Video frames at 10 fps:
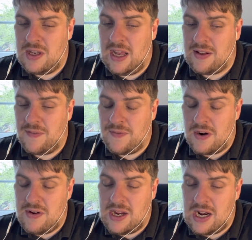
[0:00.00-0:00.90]
He has a
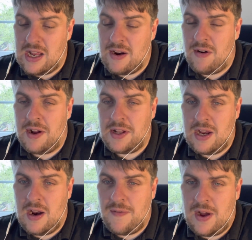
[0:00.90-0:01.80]
very clear
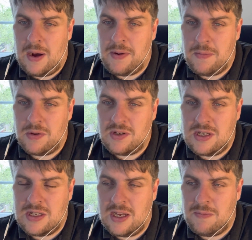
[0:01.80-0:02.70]
idea of how he wants
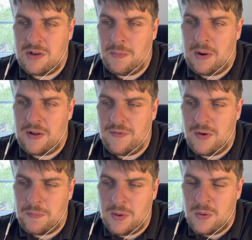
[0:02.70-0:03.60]
his teams to play
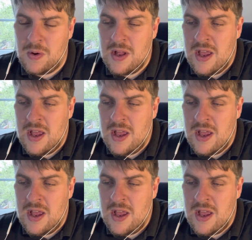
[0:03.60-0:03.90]
football,